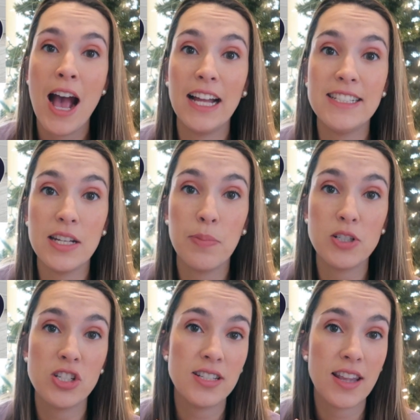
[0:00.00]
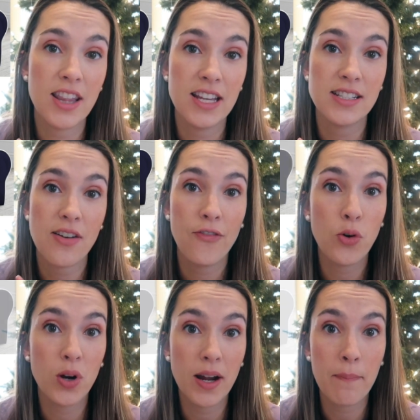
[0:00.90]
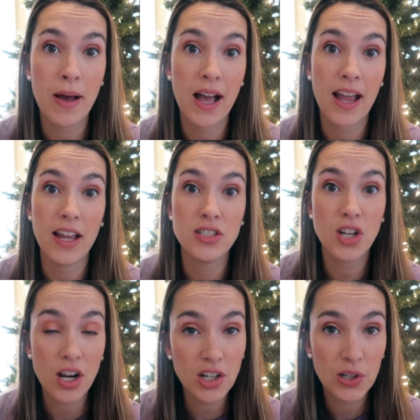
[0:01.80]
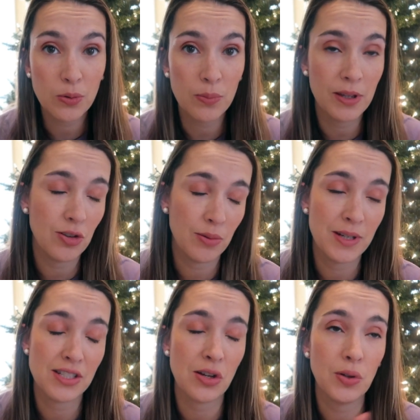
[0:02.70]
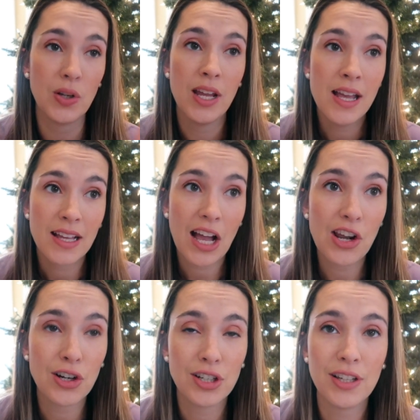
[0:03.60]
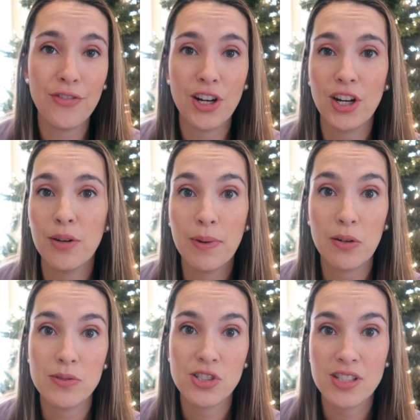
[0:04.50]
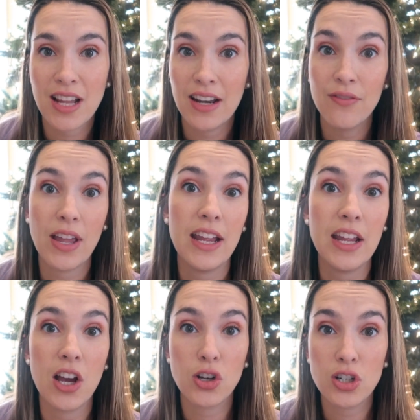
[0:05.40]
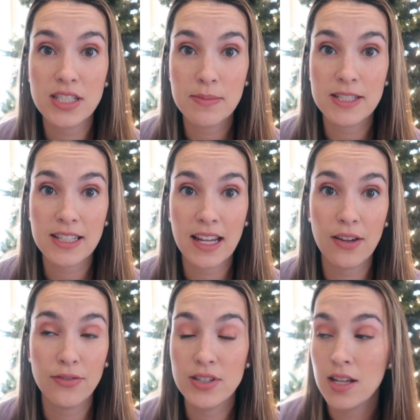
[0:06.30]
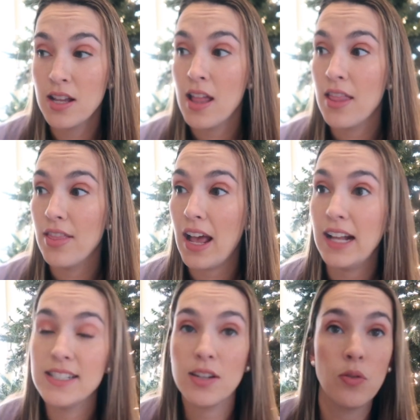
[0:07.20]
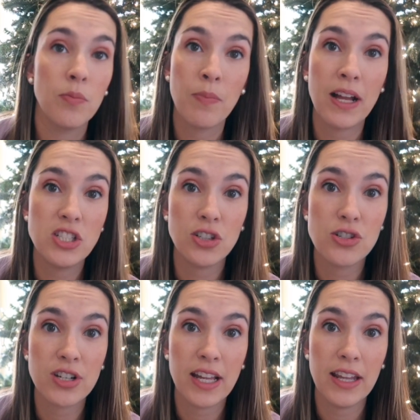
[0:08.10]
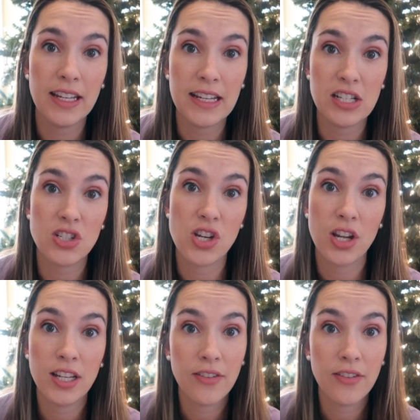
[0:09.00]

I did purchase this for my daughter who will be three months old. Kind of early for her, but it was just kind of a Christmas gift that my children get each